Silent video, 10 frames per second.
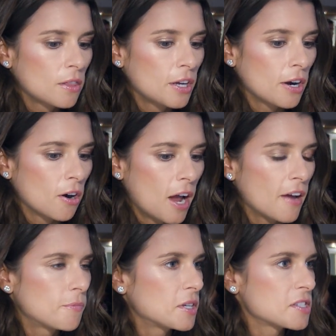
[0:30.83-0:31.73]
there
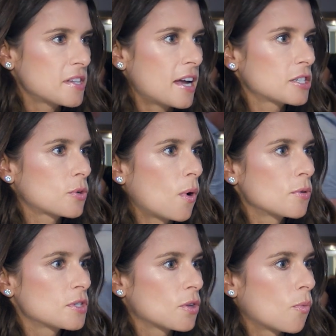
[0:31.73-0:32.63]
have been status
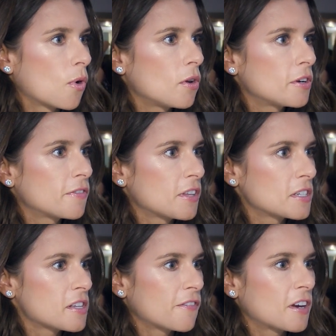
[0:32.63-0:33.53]
quos in the world of
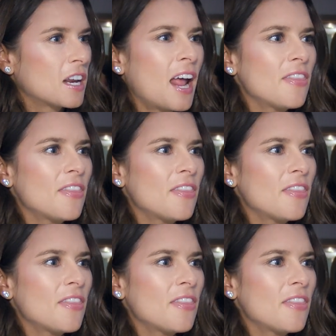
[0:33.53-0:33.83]
things that fit in,